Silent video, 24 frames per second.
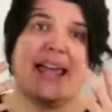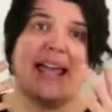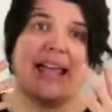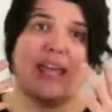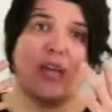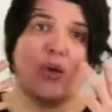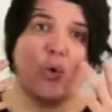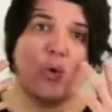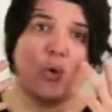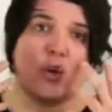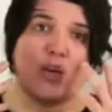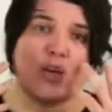
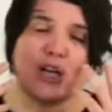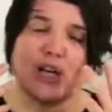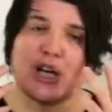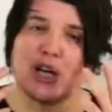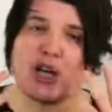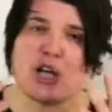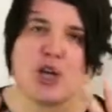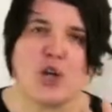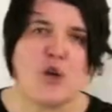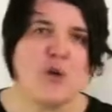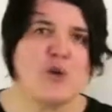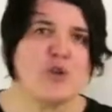Your
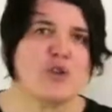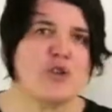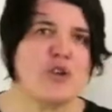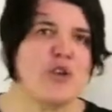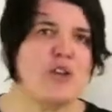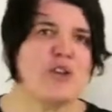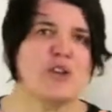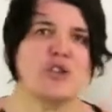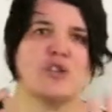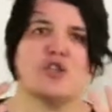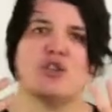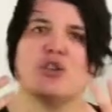
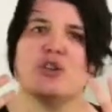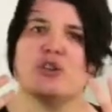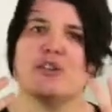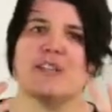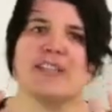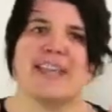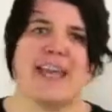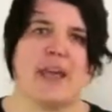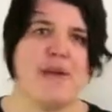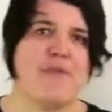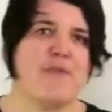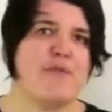conclusion
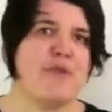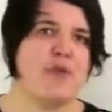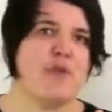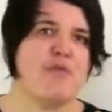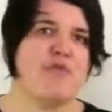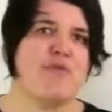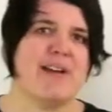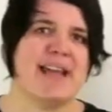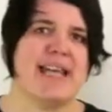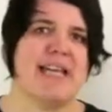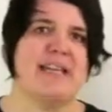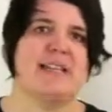should give the
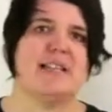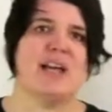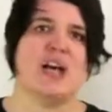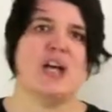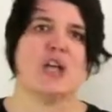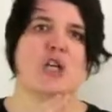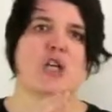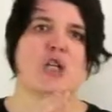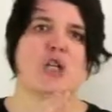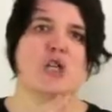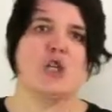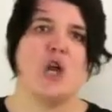
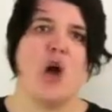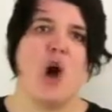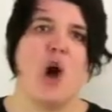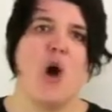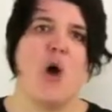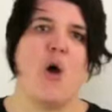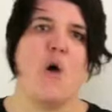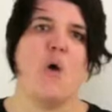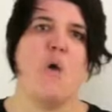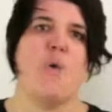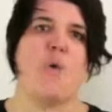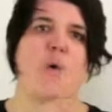reader
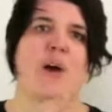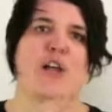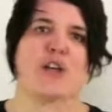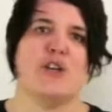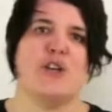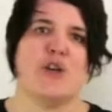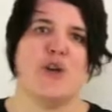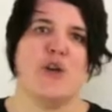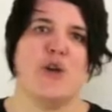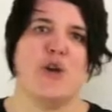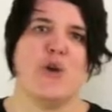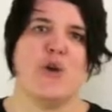no
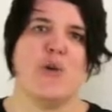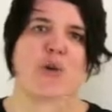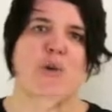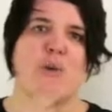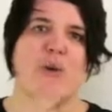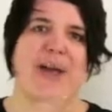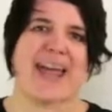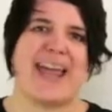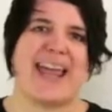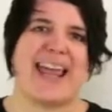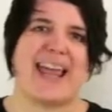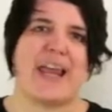
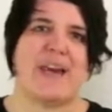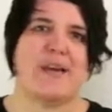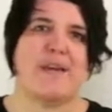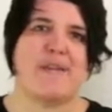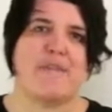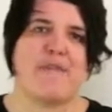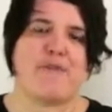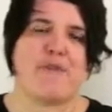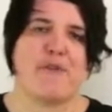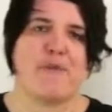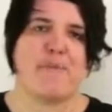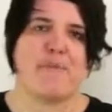new
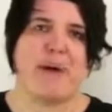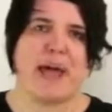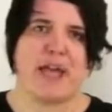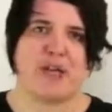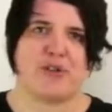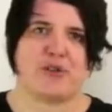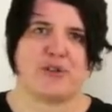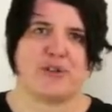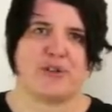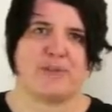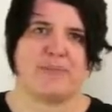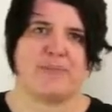
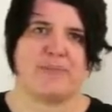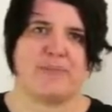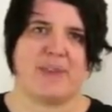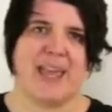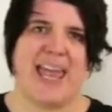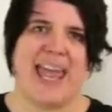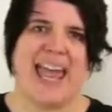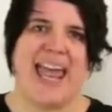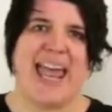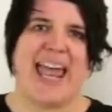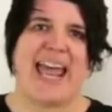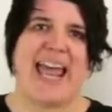information.
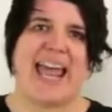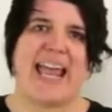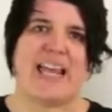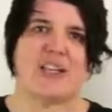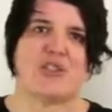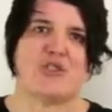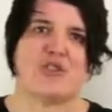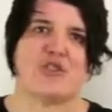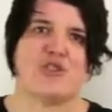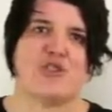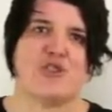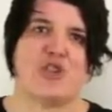
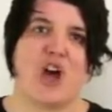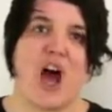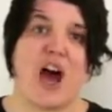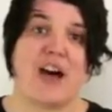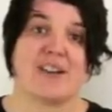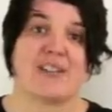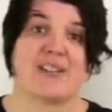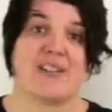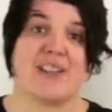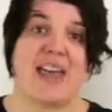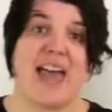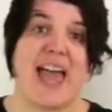It's
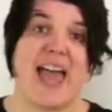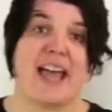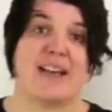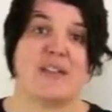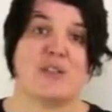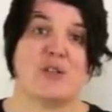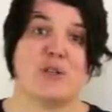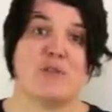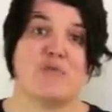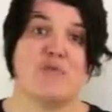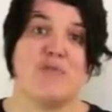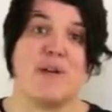just there
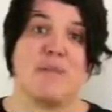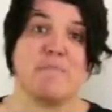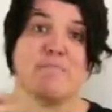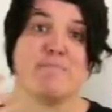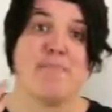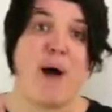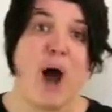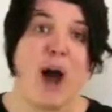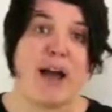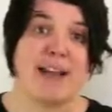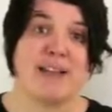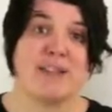to
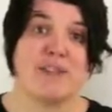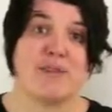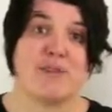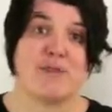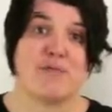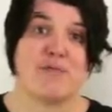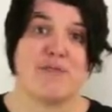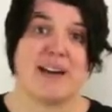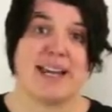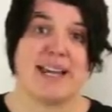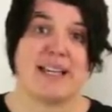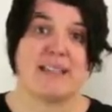remind
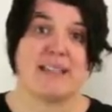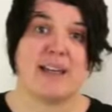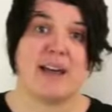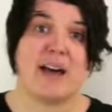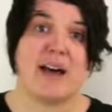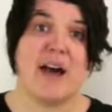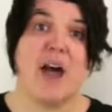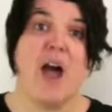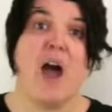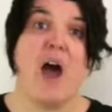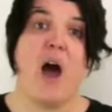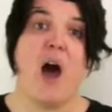the
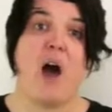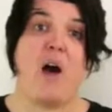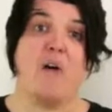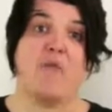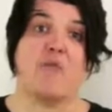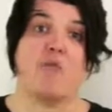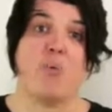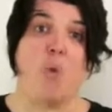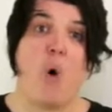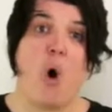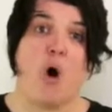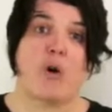reader
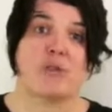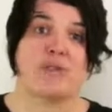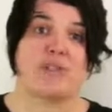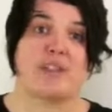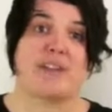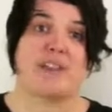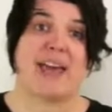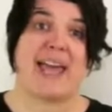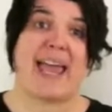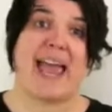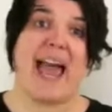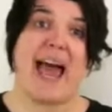of
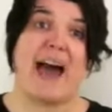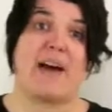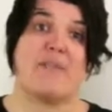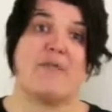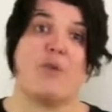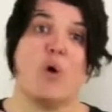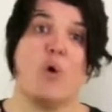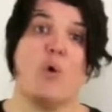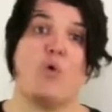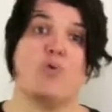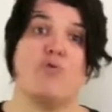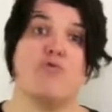what they
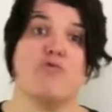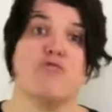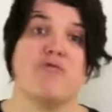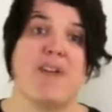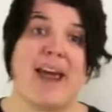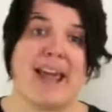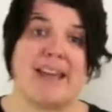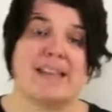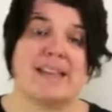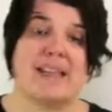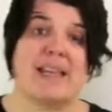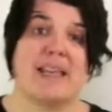have
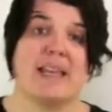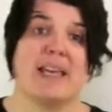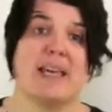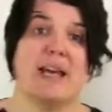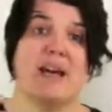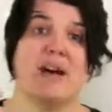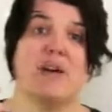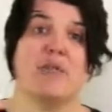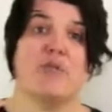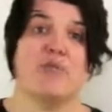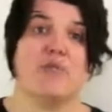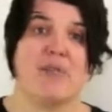
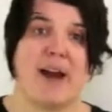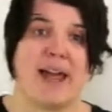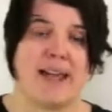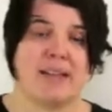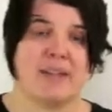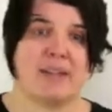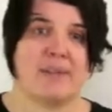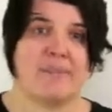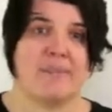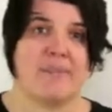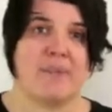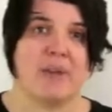already
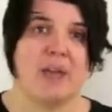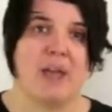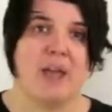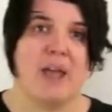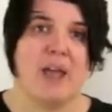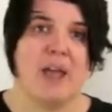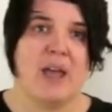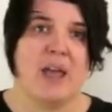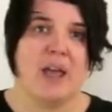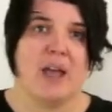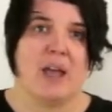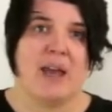read.
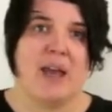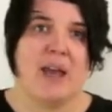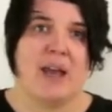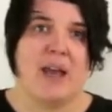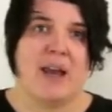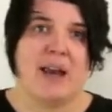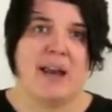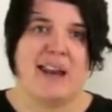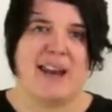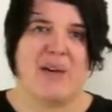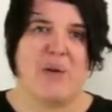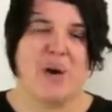
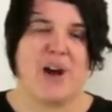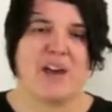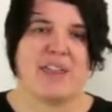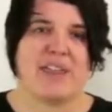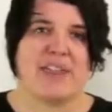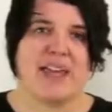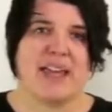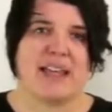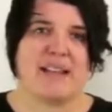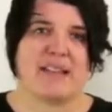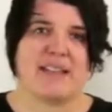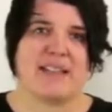Now, I
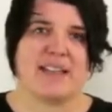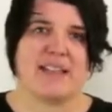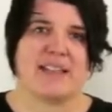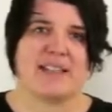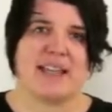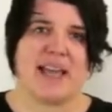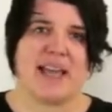think this